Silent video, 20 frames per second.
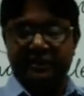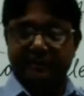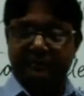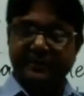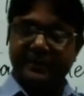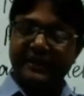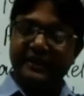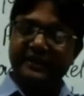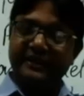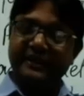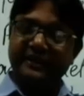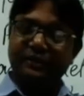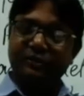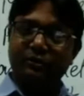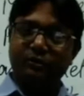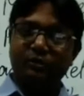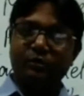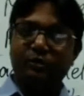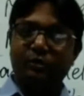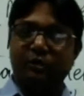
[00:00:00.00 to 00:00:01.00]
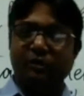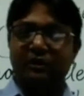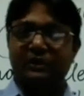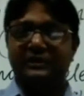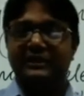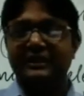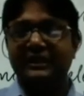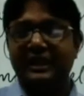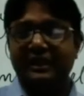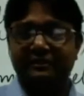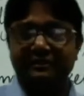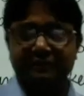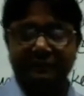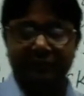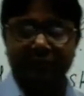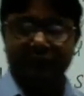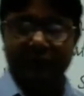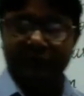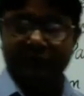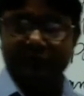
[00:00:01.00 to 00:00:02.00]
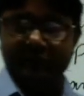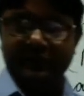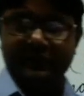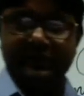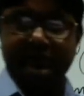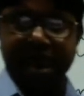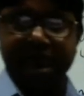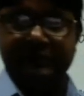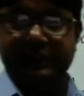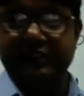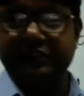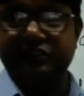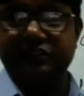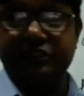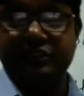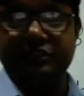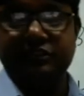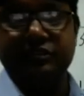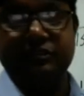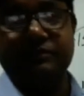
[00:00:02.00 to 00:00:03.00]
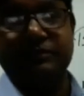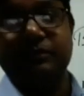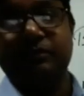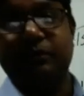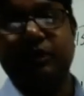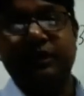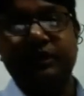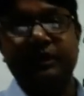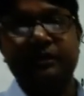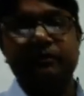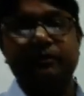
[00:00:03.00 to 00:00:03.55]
Brain control all the life, all the functions of the body.